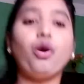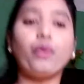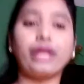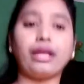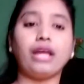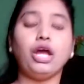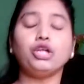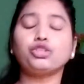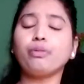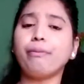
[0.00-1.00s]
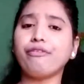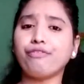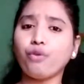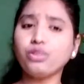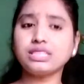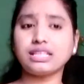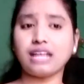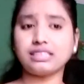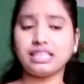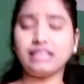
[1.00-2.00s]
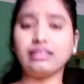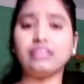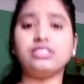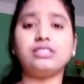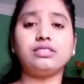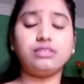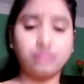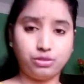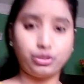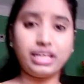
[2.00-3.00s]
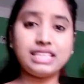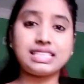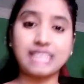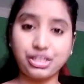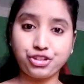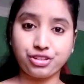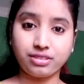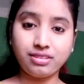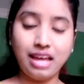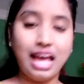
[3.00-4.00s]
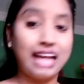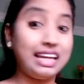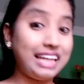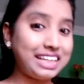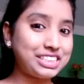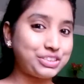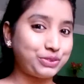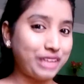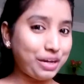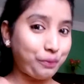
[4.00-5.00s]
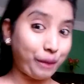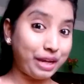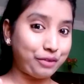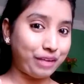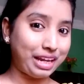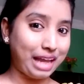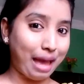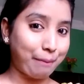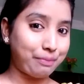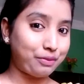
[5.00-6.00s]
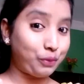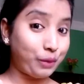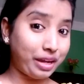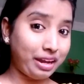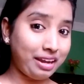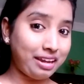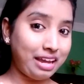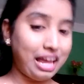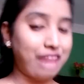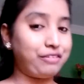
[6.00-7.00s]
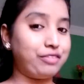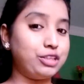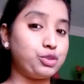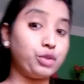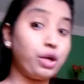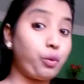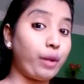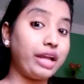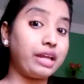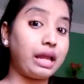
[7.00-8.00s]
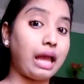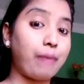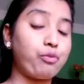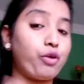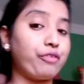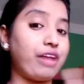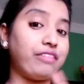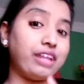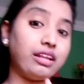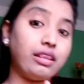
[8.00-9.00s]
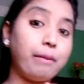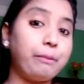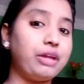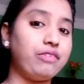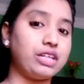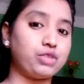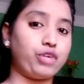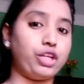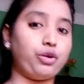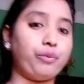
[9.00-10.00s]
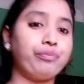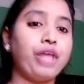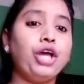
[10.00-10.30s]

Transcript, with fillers: Okay, so before starting the today's session, let's do the quick recap. Okay, we will do the quick recap what we have done in the previous video.